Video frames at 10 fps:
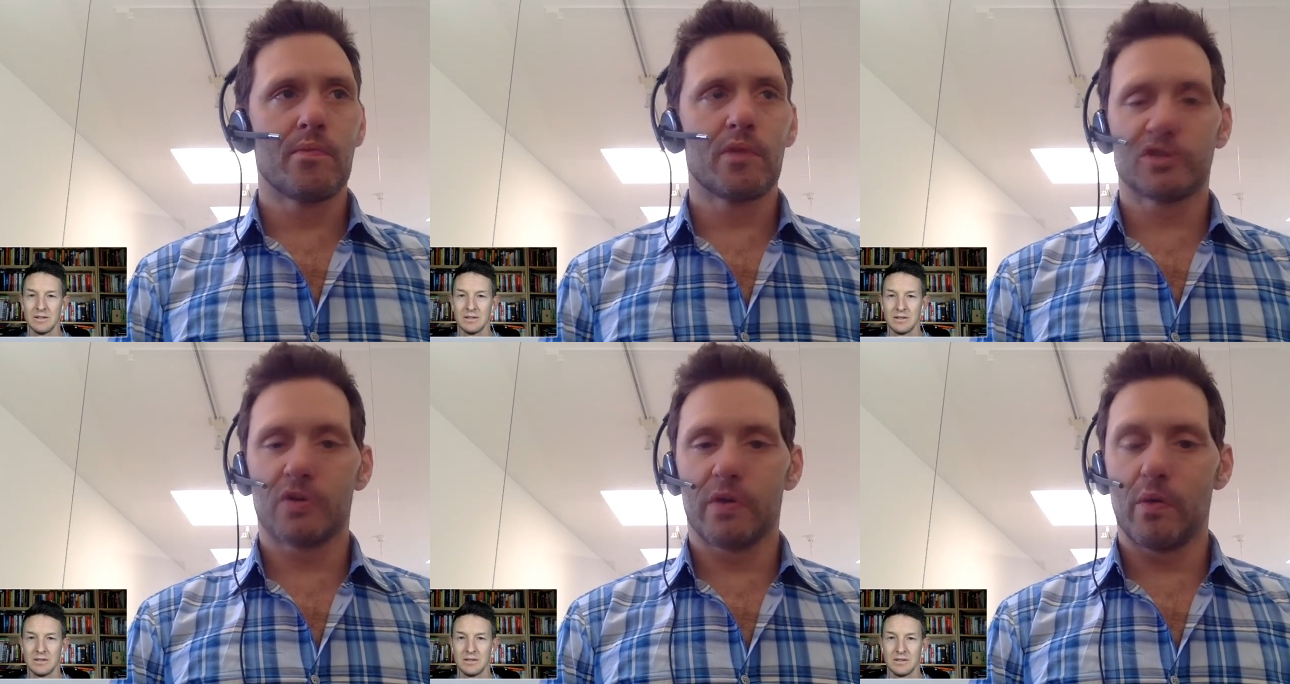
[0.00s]

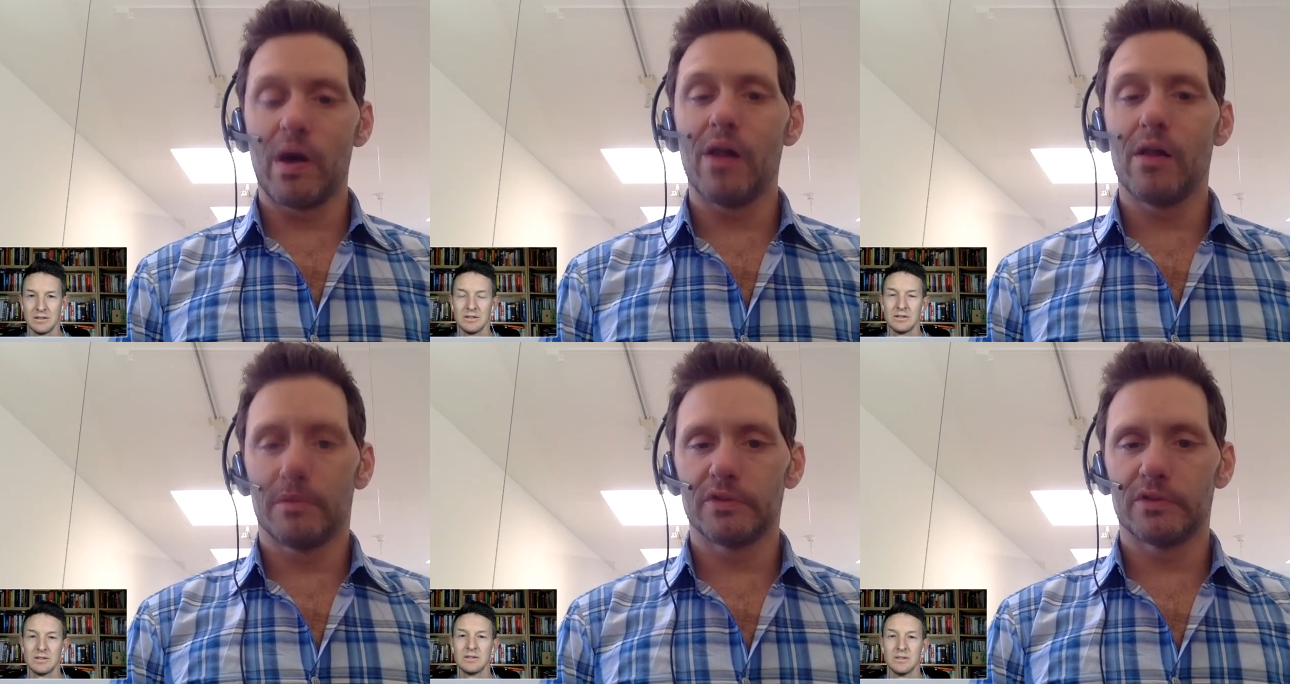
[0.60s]
Speaker 1: What's going
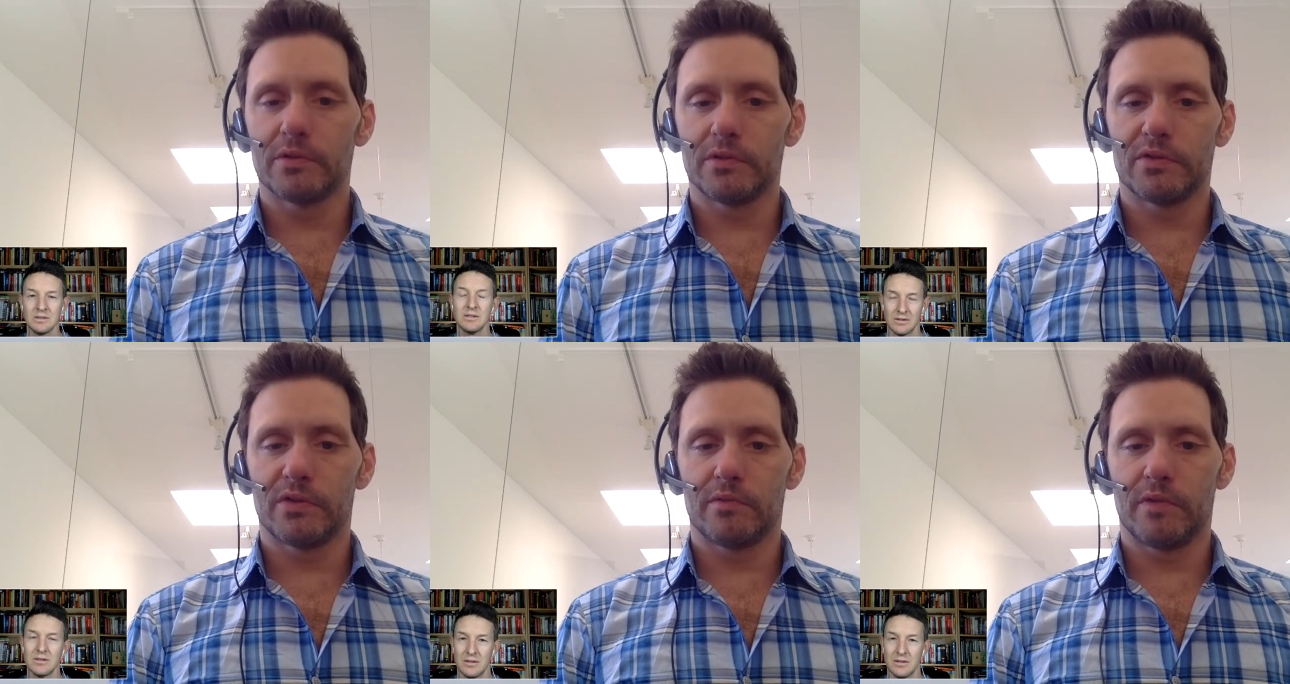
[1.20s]
well is another
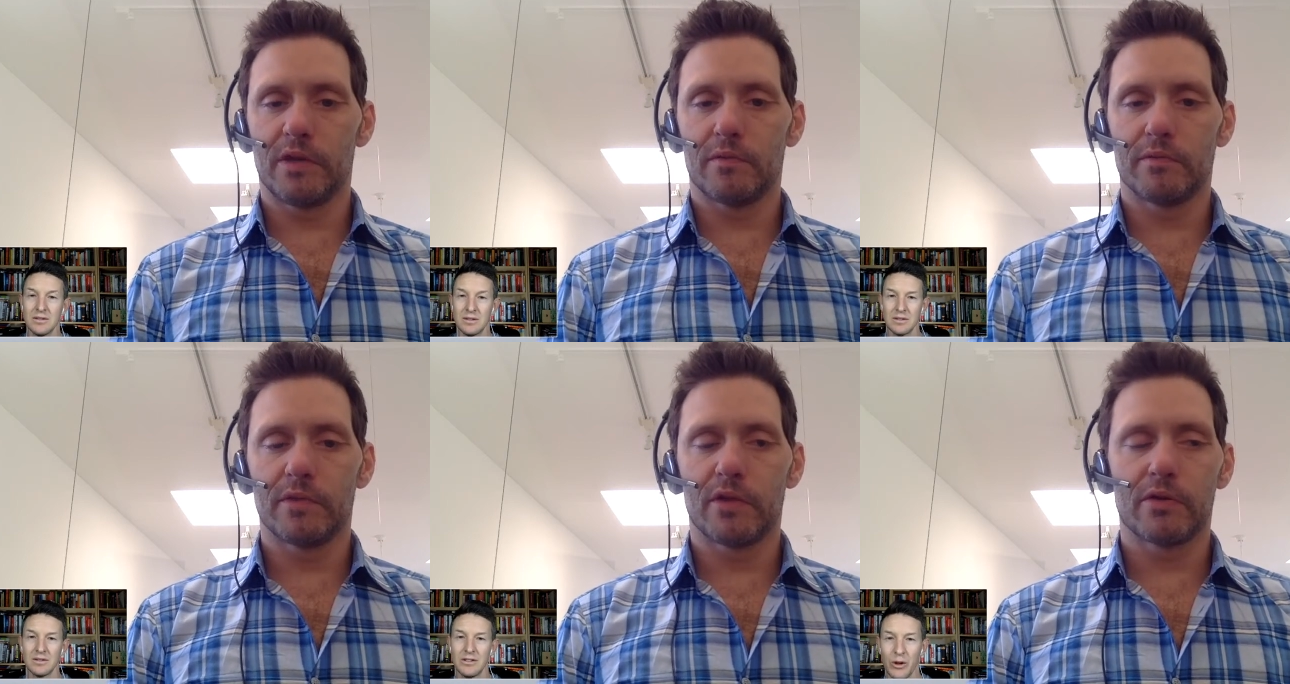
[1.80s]

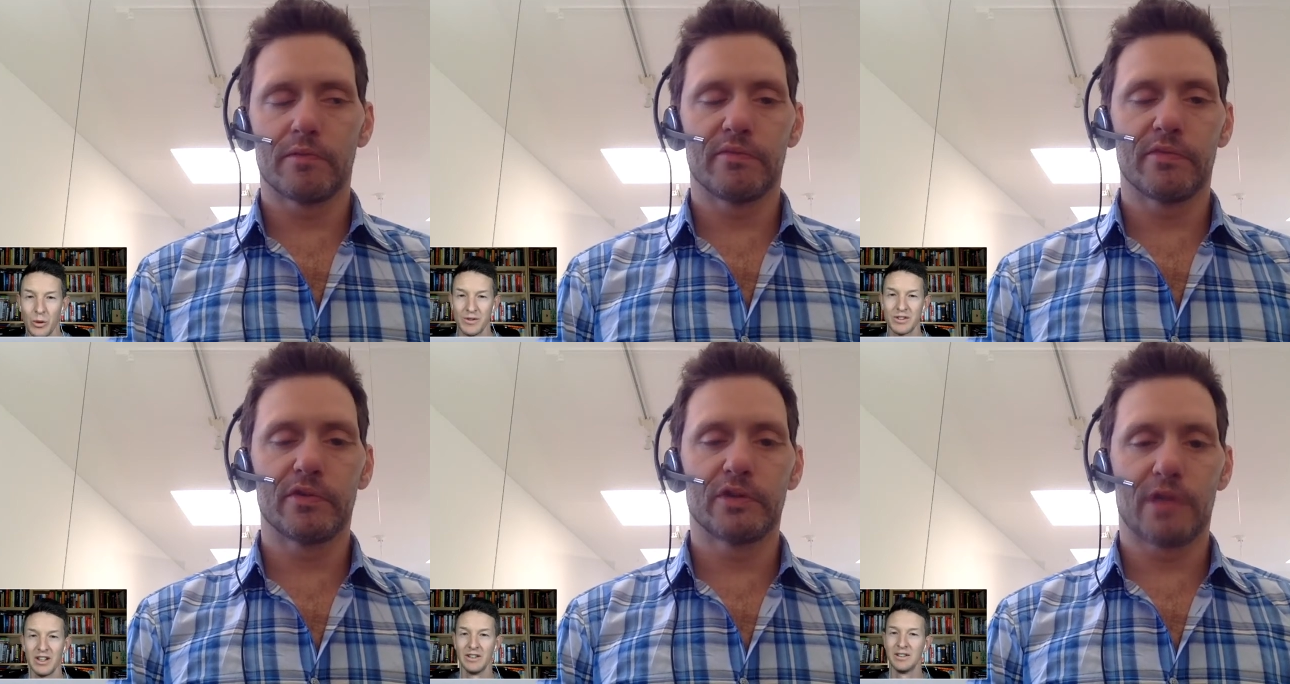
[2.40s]
Speaker 2: way of
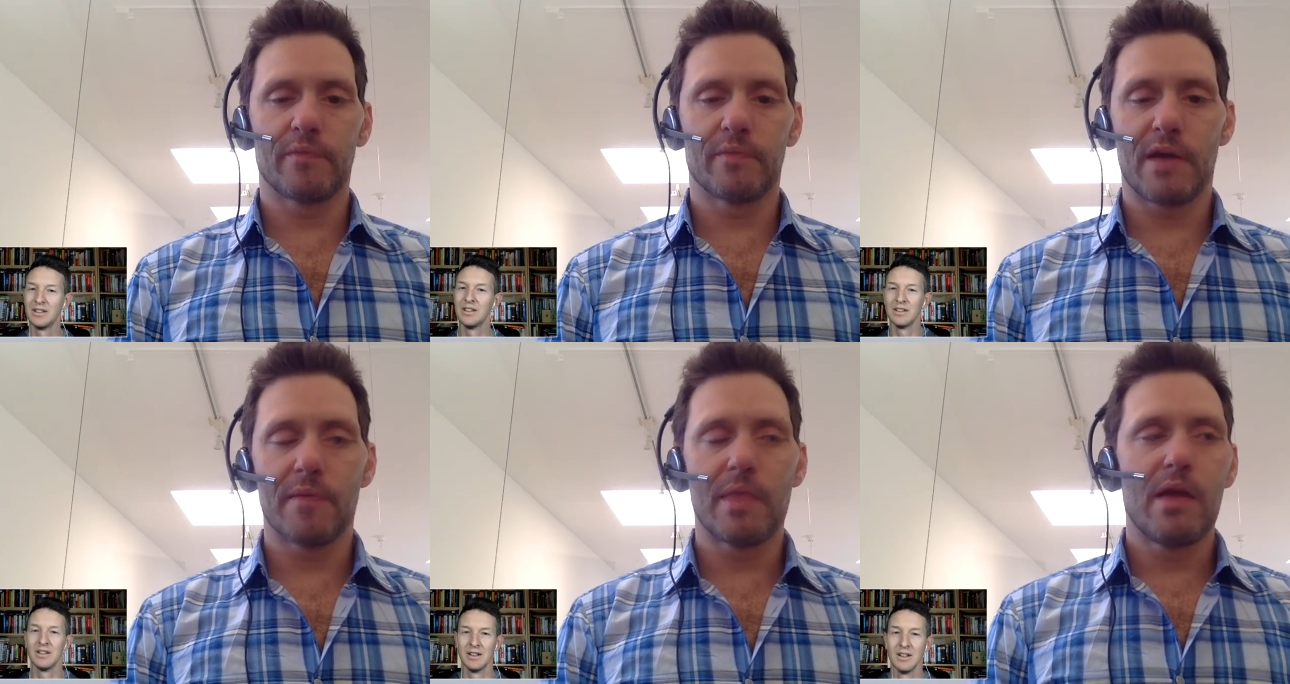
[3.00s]
saying it.
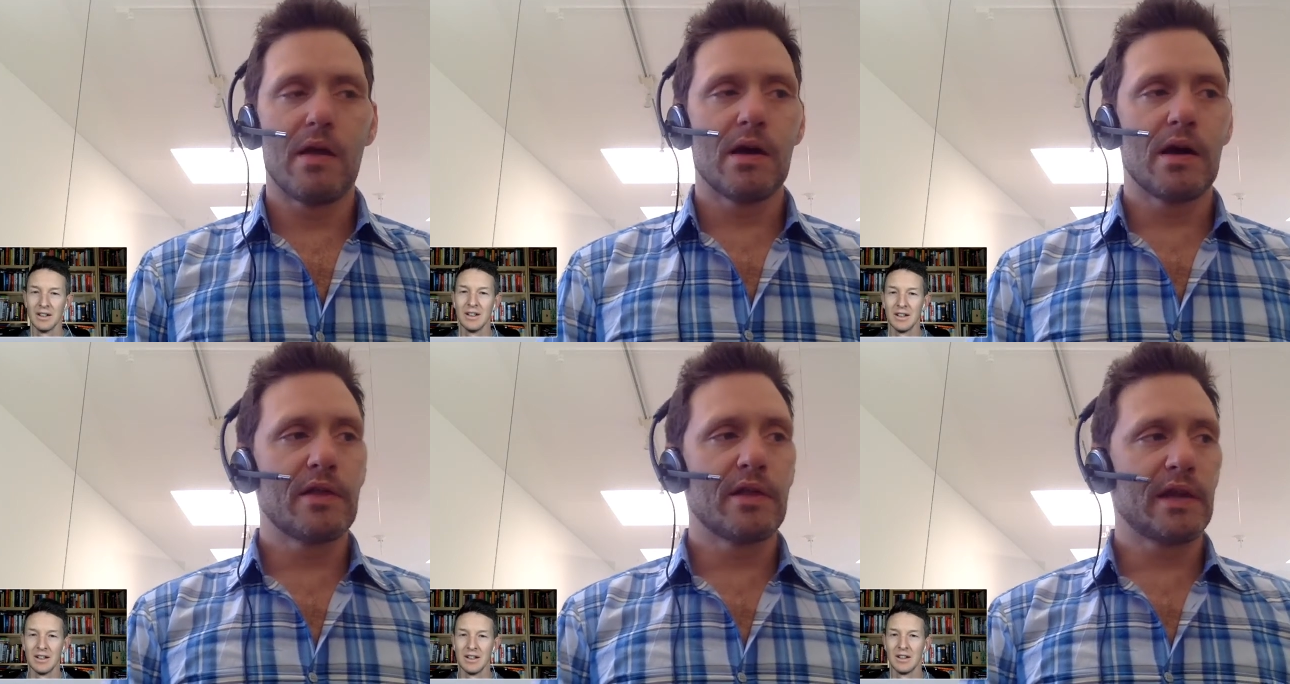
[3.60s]
Speaker 1: Yeah.
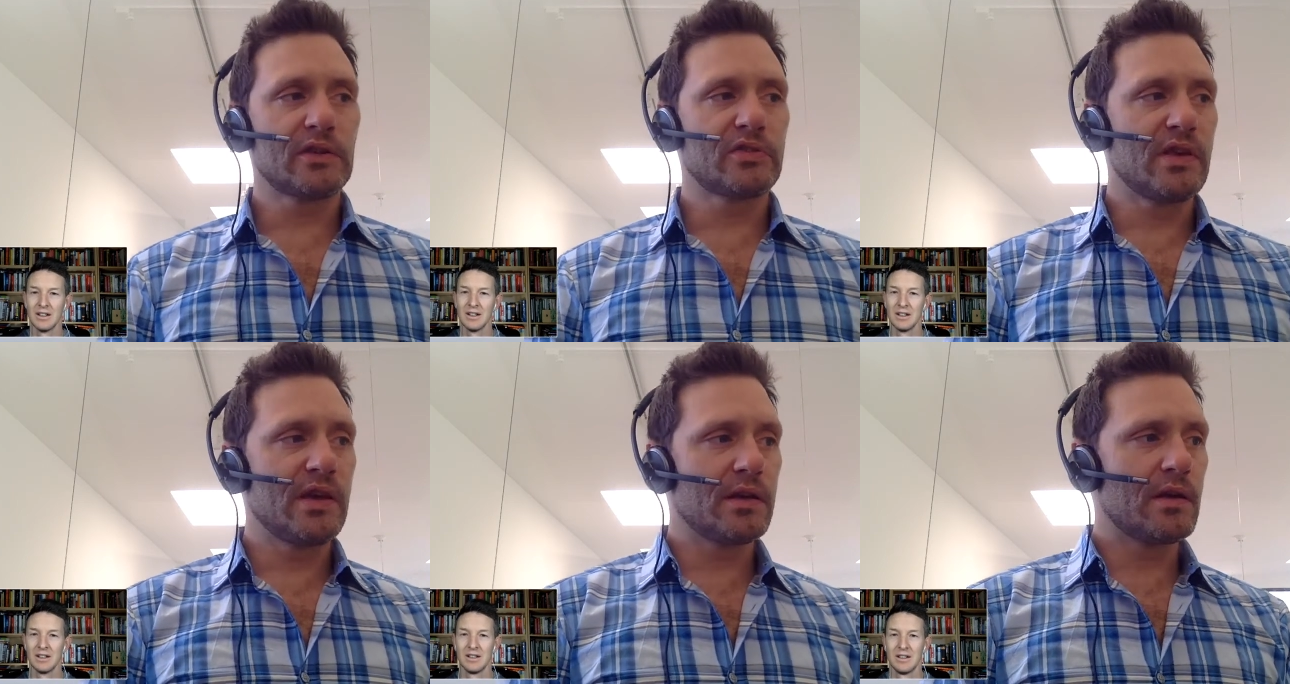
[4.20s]
The next
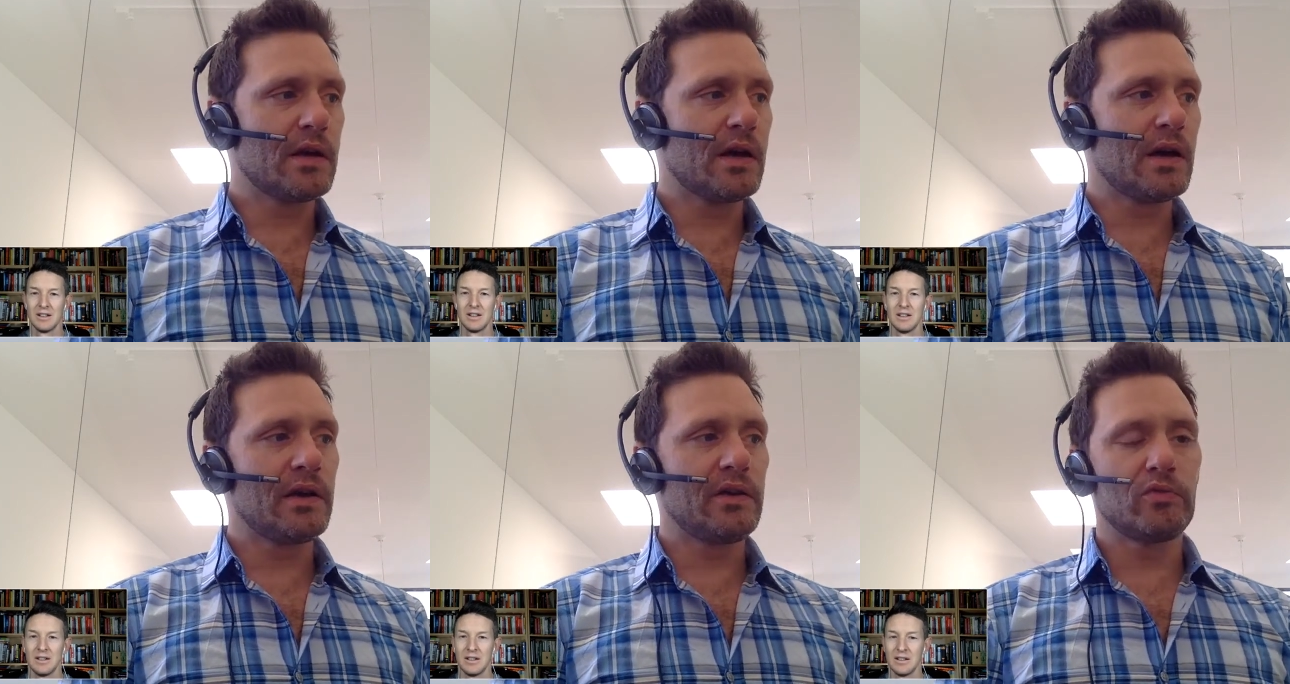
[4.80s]
thing
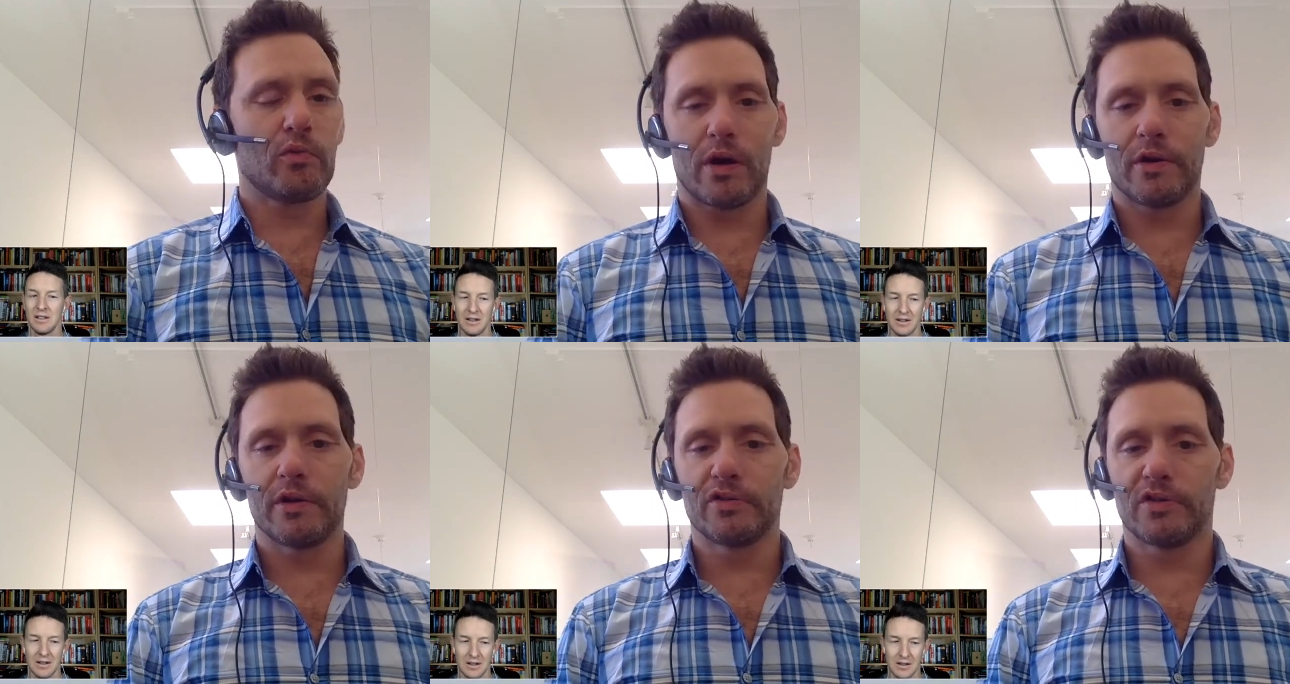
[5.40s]
is, where are you